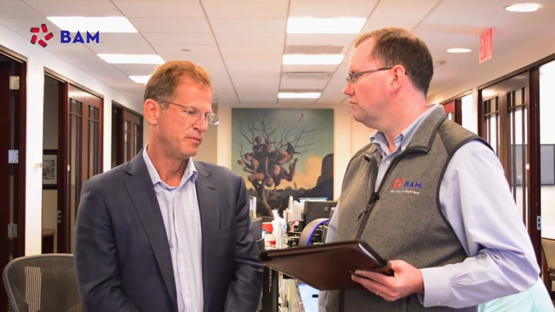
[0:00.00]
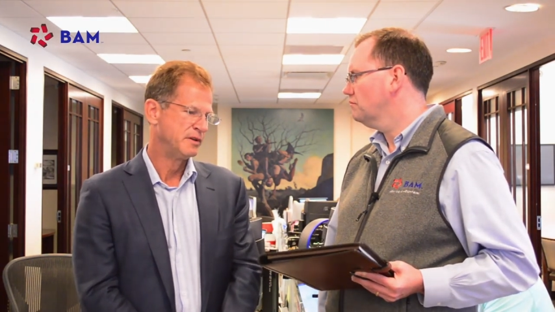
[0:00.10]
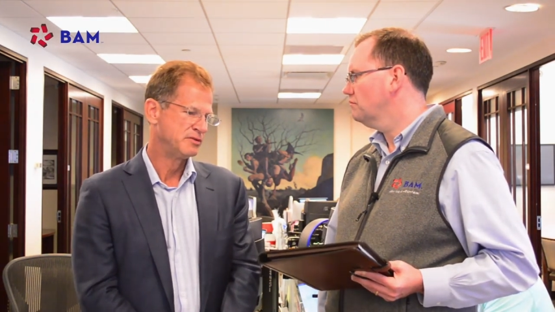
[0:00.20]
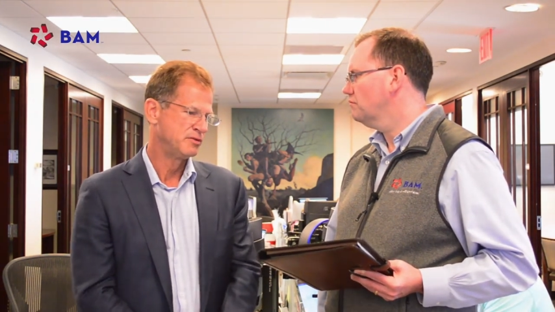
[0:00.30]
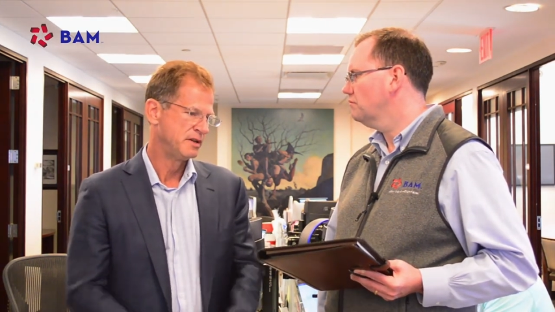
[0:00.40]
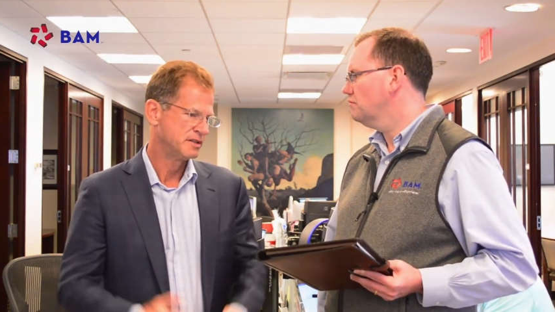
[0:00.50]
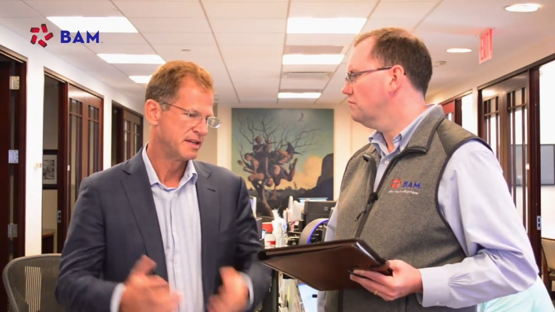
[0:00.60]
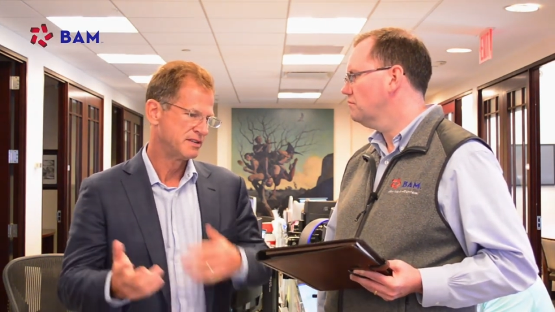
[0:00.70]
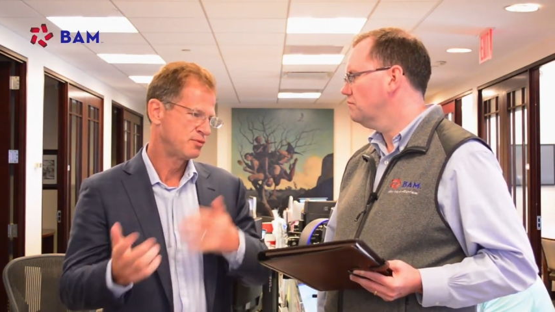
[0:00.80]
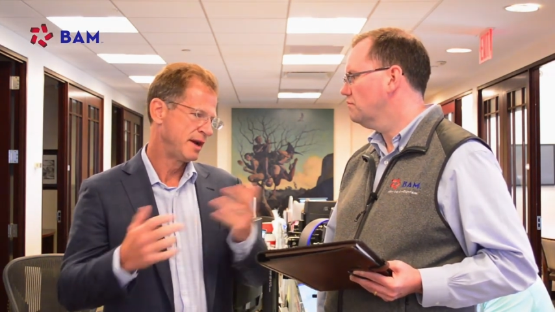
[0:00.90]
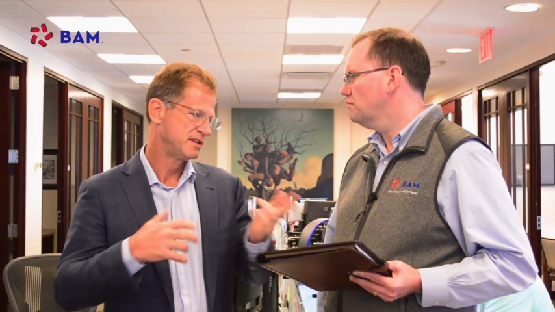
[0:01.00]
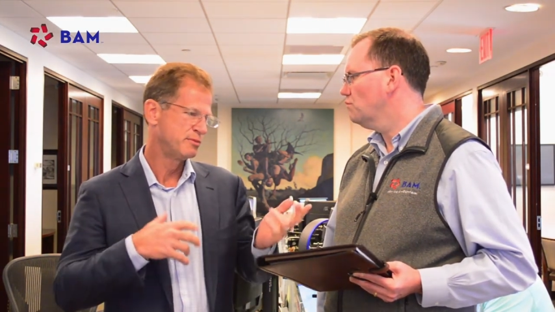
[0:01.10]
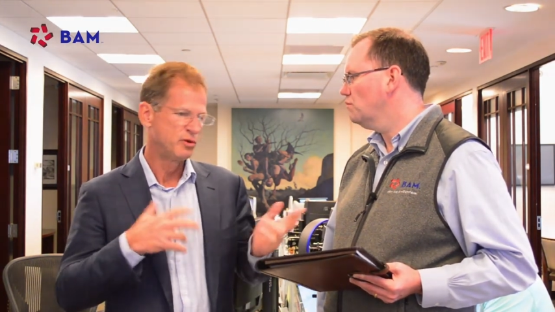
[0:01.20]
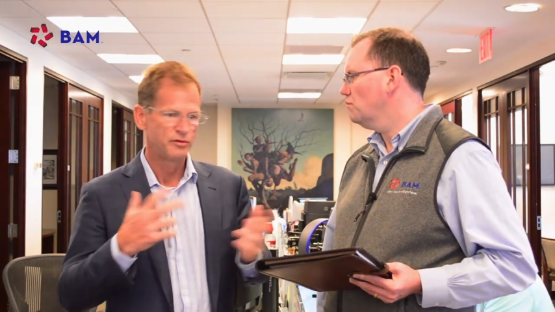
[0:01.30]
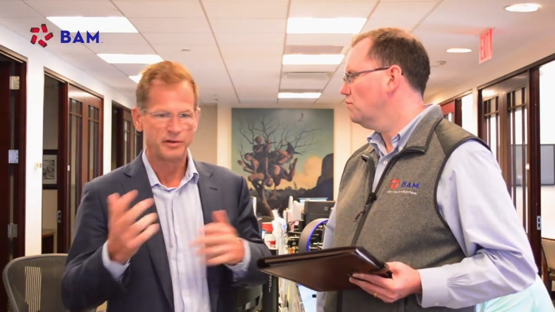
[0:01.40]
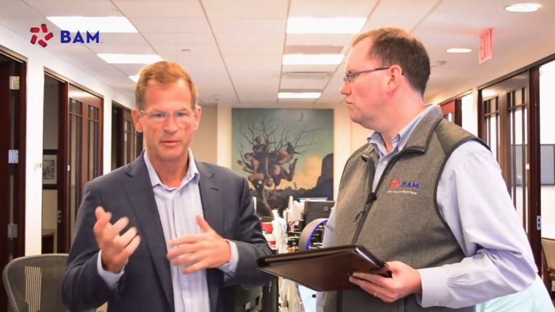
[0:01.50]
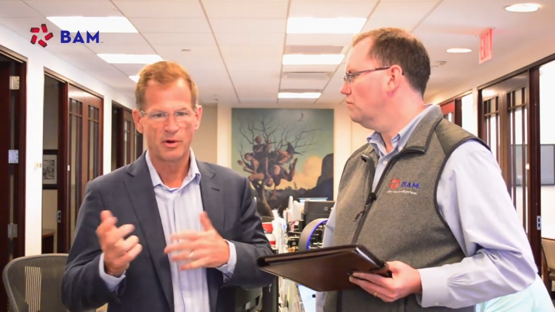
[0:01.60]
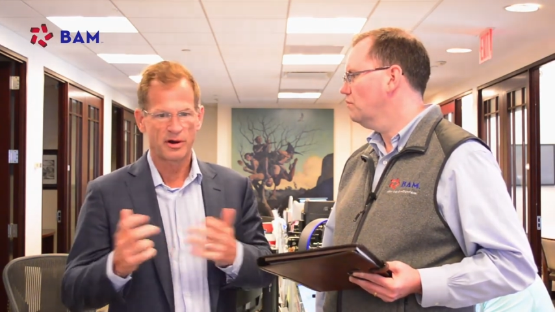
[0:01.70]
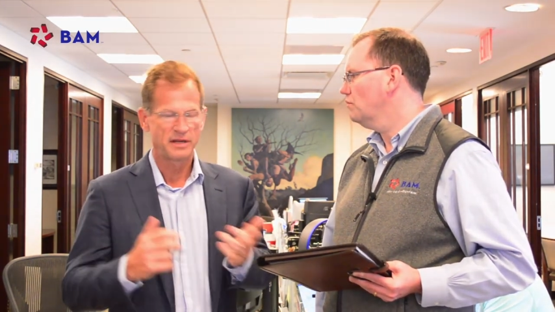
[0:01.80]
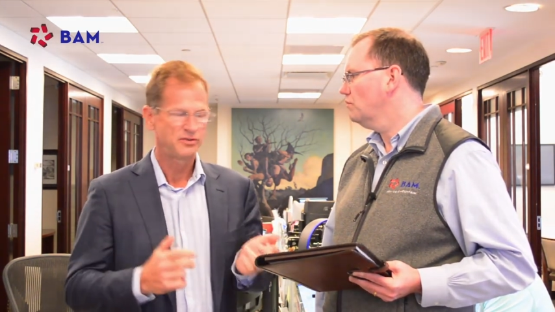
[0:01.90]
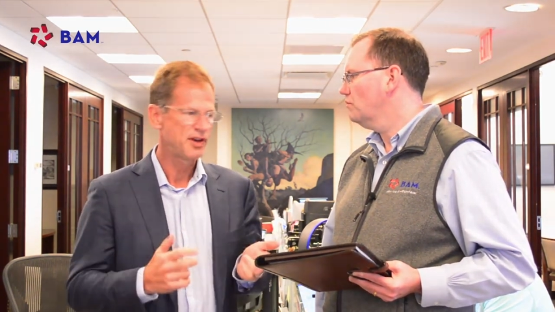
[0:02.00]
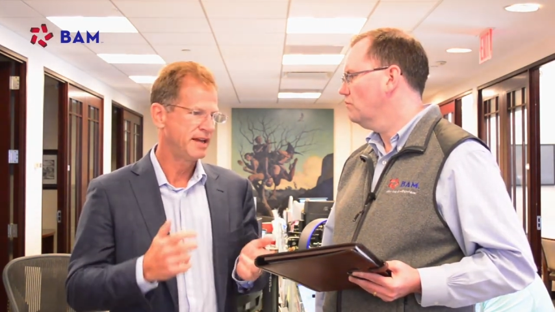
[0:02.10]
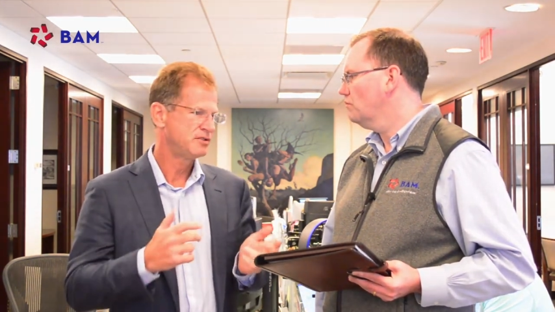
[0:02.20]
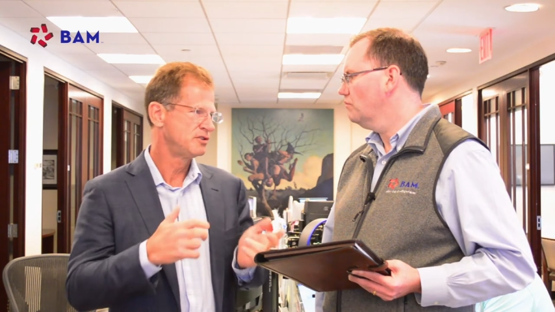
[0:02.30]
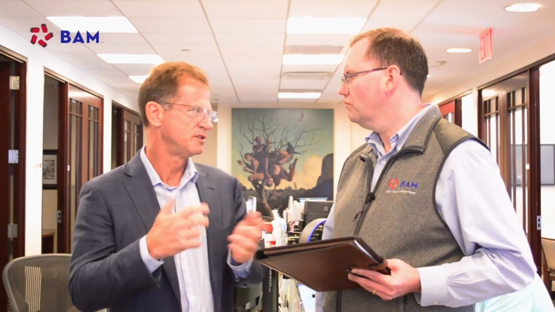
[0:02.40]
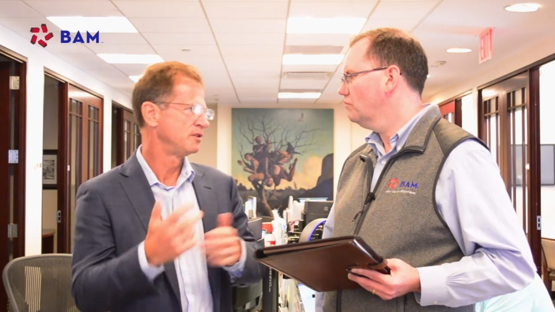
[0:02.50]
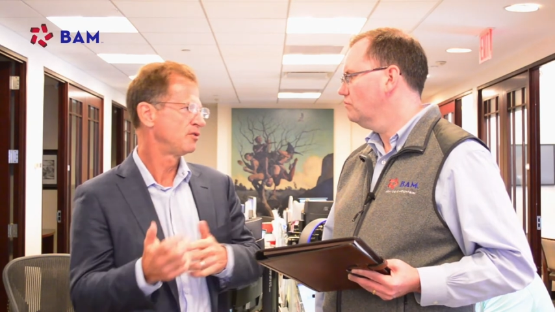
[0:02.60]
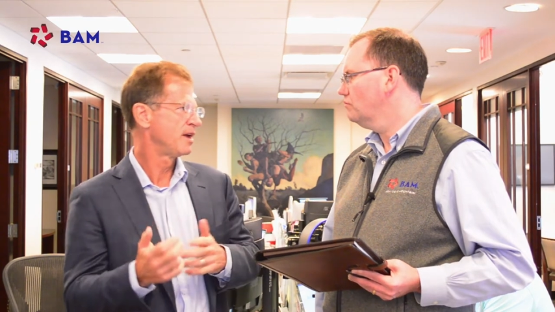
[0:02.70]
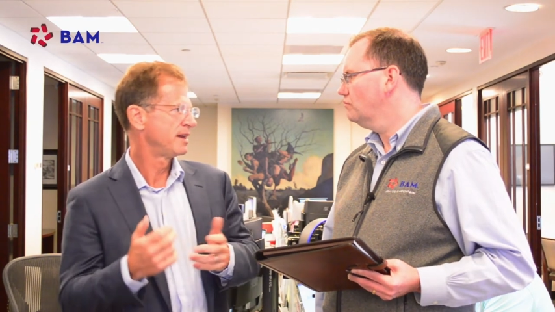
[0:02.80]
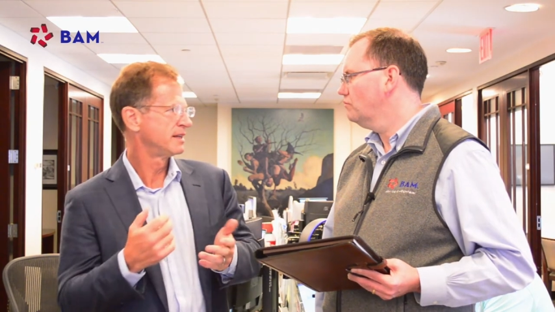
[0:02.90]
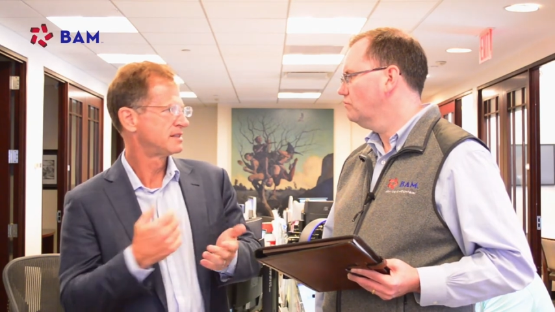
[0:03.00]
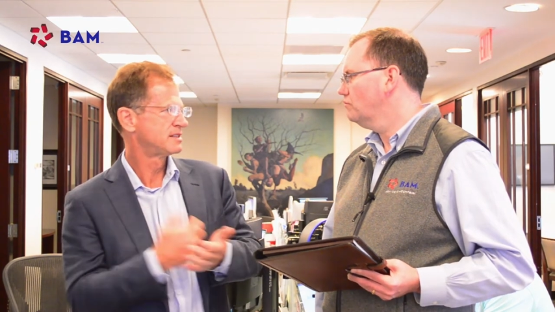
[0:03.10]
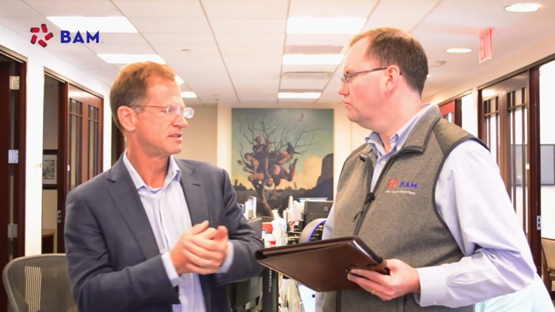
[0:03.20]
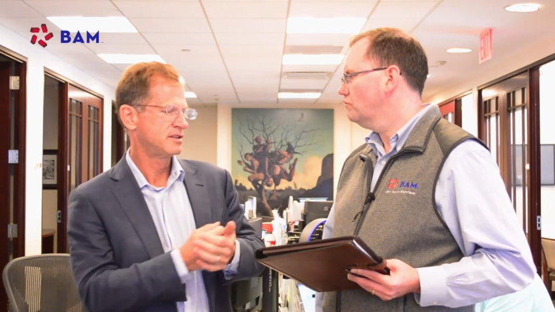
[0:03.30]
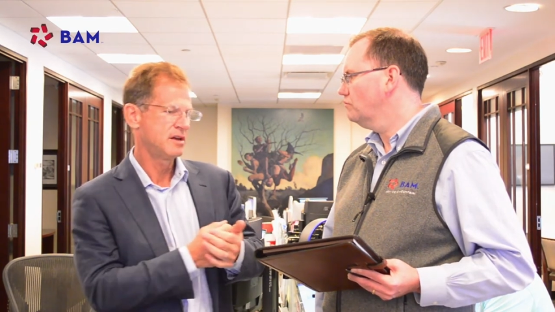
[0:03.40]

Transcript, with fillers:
Speaker 1: these are deals as rates move and the market changes and credits.